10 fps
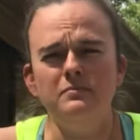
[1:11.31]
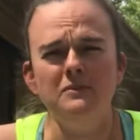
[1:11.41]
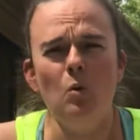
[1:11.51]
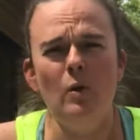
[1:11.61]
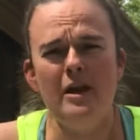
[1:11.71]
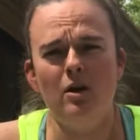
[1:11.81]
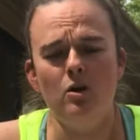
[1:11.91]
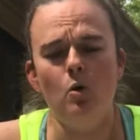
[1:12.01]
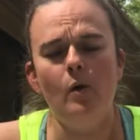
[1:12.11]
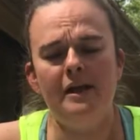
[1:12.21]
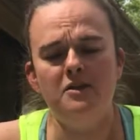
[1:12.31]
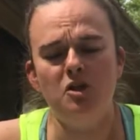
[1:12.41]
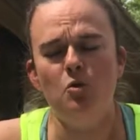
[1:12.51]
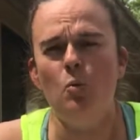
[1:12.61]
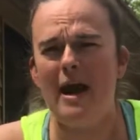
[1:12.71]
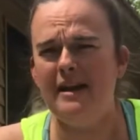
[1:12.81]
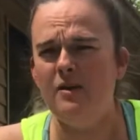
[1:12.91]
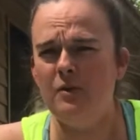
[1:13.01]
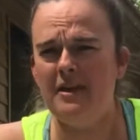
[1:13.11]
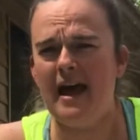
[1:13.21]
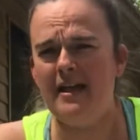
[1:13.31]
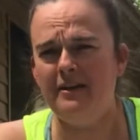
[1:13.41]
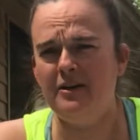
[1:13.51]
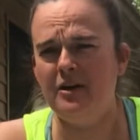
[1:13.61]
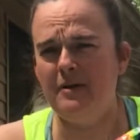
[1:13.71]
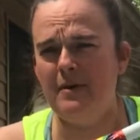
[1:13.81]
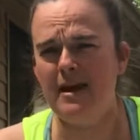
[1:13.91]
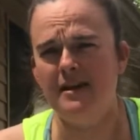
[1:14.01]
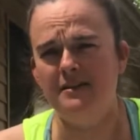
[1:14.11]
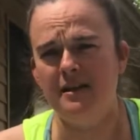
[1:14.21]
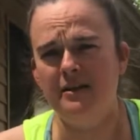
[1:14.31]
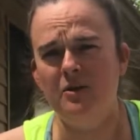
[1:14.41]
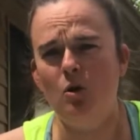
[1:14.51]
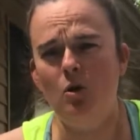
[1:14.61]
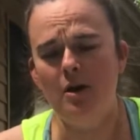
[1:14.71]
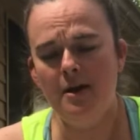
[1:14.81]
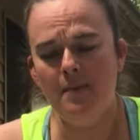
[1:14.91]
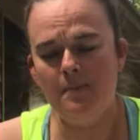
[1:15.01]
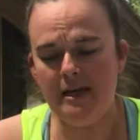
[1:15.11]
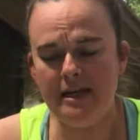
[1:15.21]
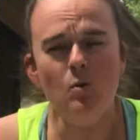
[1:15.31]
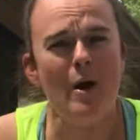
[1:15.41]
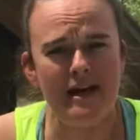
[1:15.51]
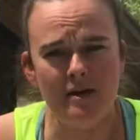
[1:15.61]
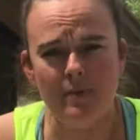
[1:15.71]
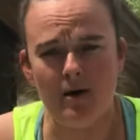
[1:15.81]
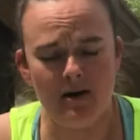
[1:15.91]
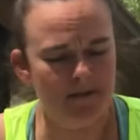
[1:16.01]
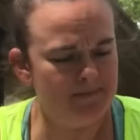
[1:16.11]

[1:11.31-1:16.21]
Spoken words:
We are going to weight it with cat litter and make us a little mini weighted bar.